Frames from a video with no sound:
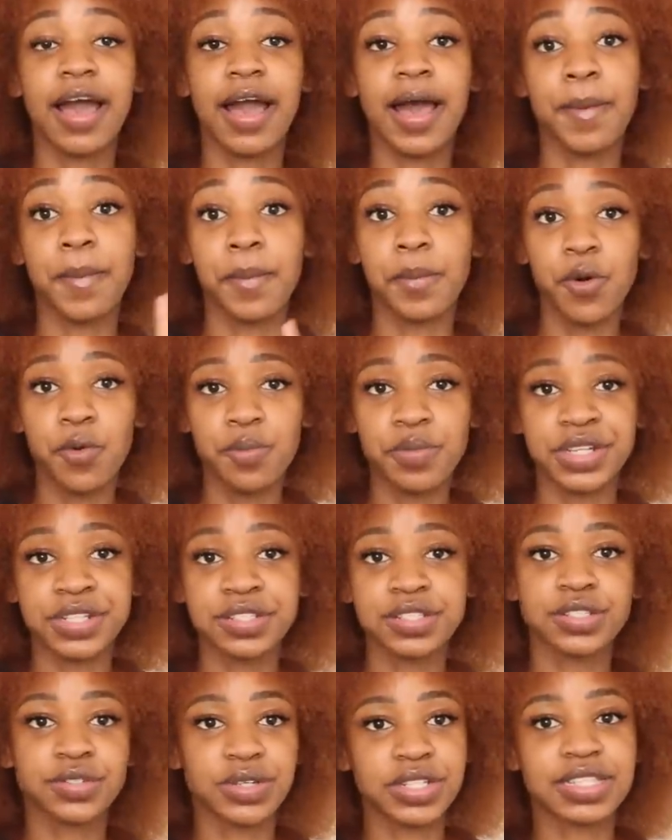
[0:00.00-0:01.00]
um,
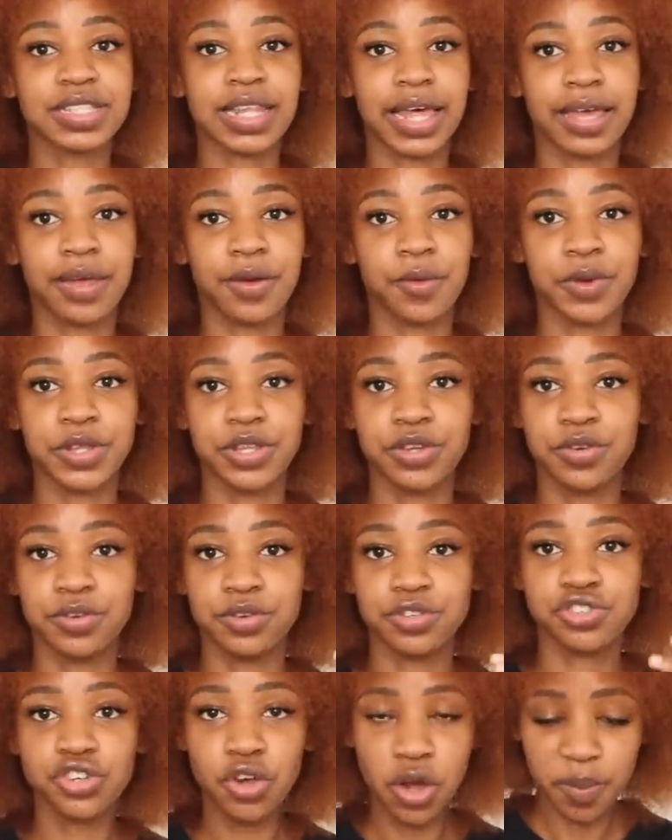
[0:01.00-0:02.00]
moments. So it's like when
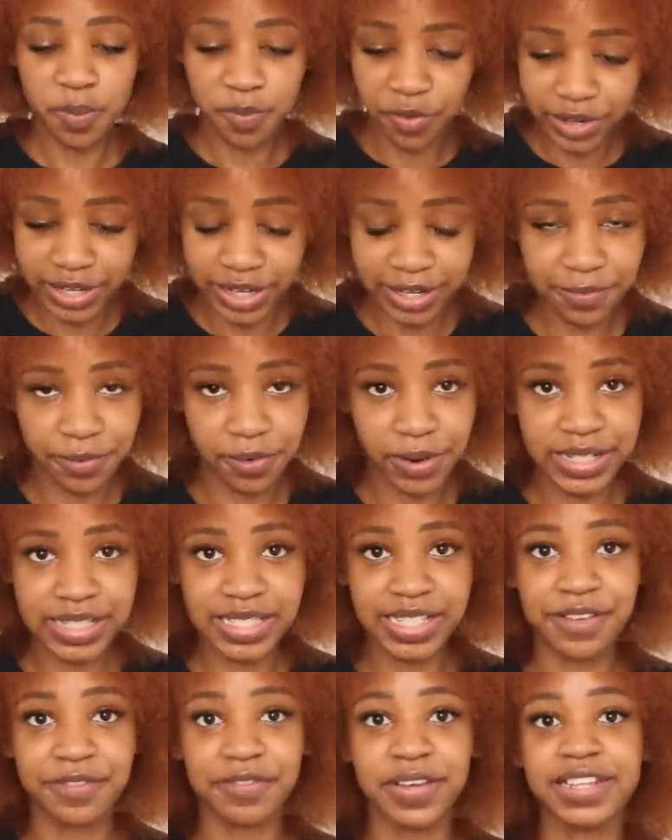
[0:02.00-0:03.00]
you show up for an
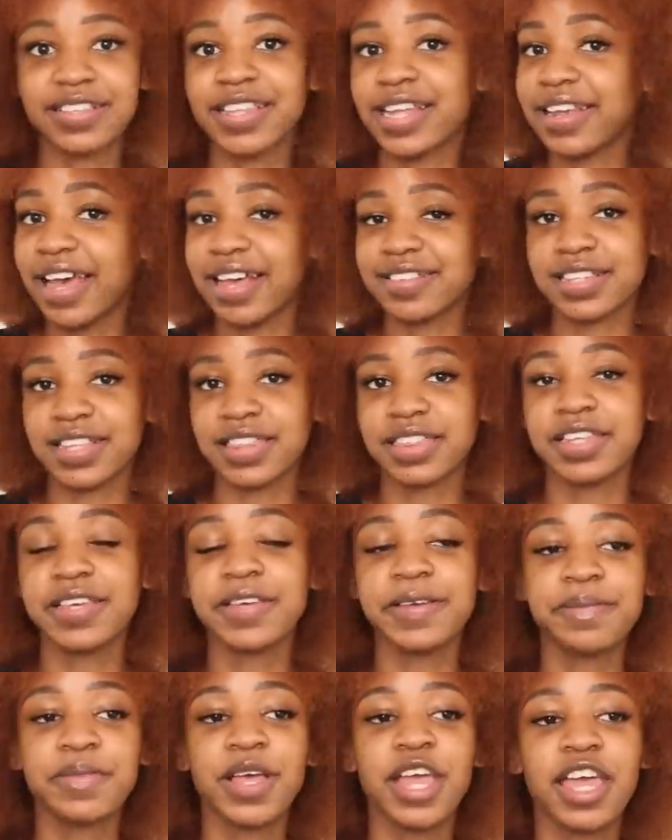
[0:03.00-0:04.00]
influencer event that has a
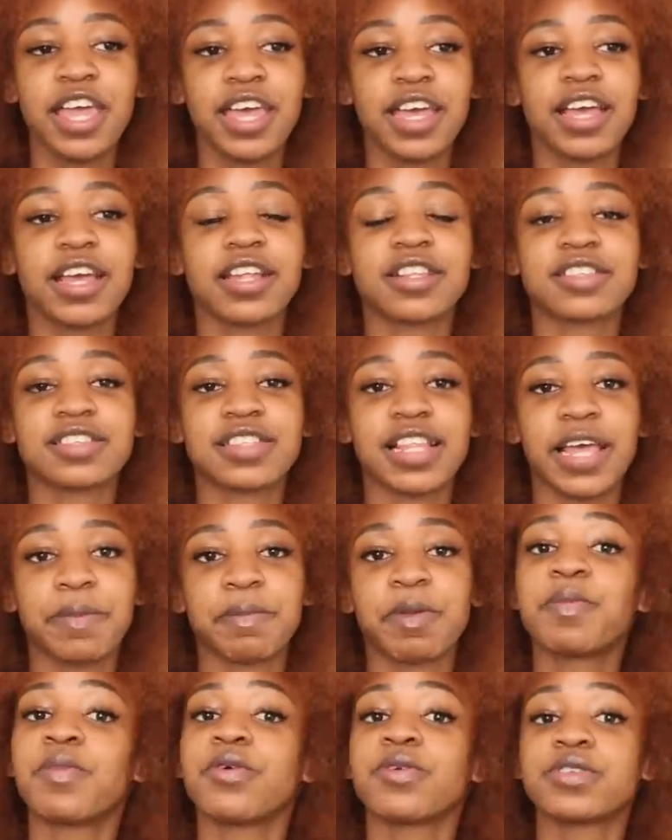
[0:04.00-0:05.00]
theme, it's
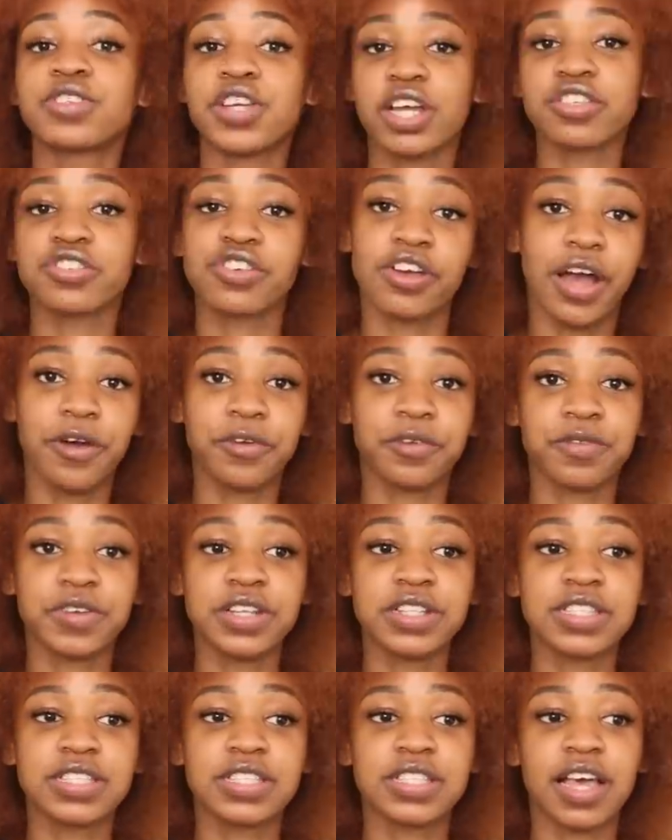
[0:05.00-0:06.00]
like people judge your
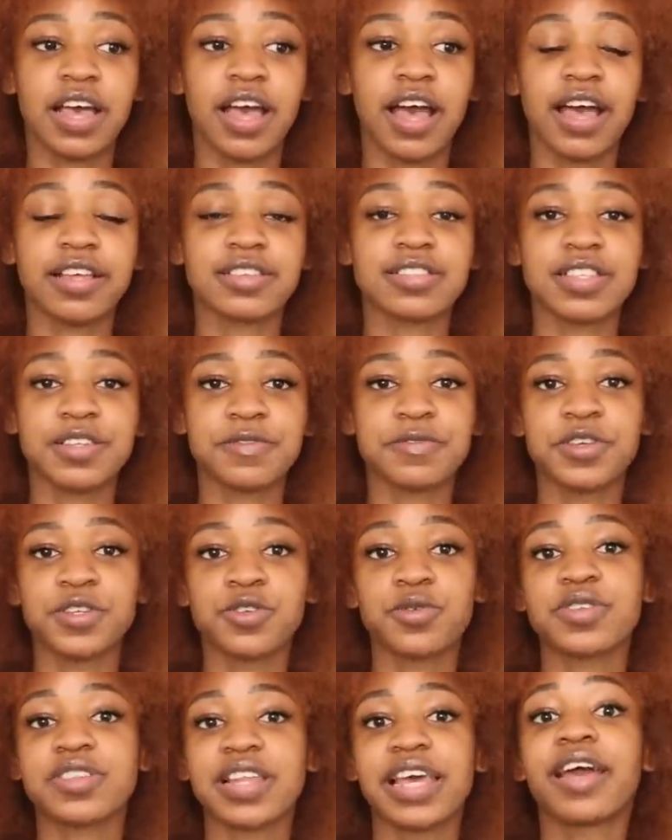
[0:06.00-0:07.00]
outfits as if
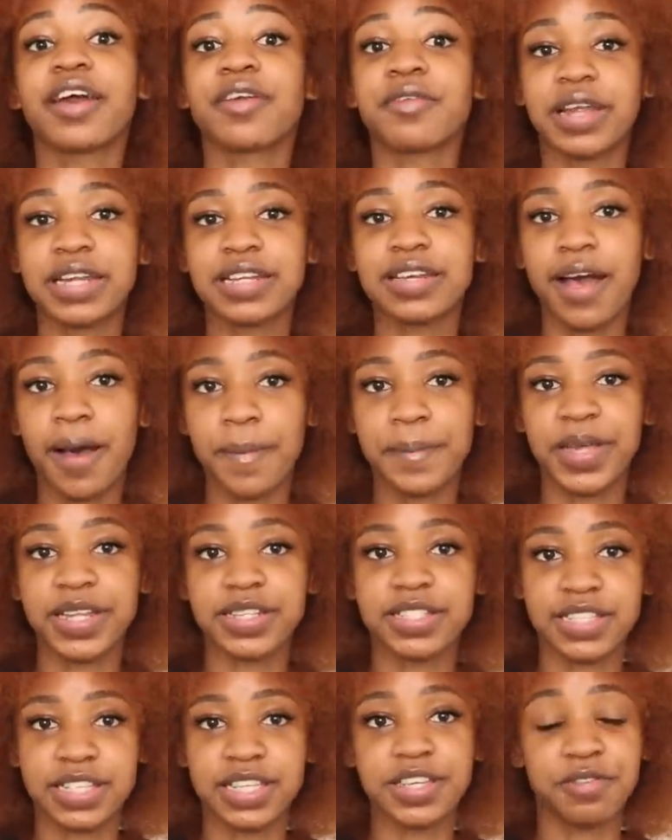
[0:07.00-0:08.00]
it was like a red
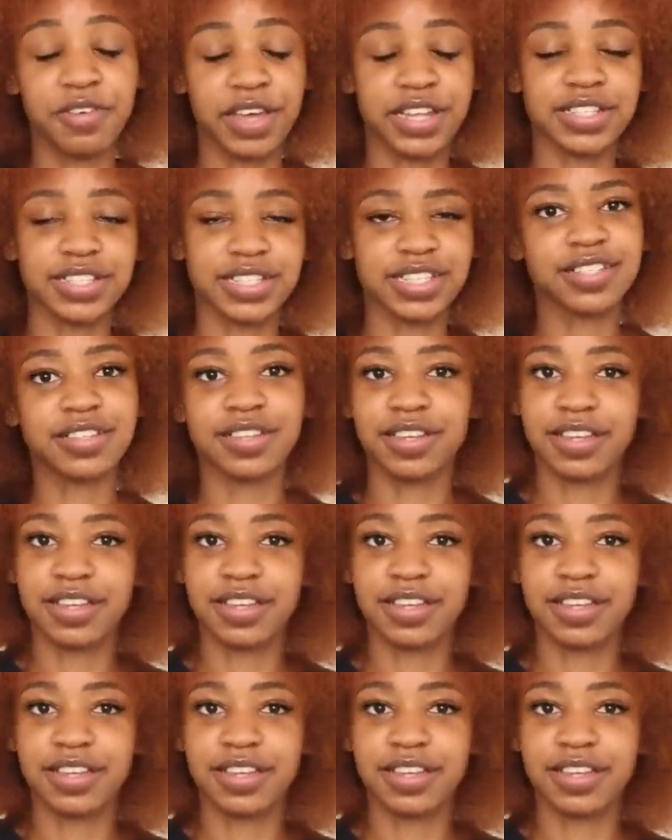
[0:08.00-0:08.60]
carpet event.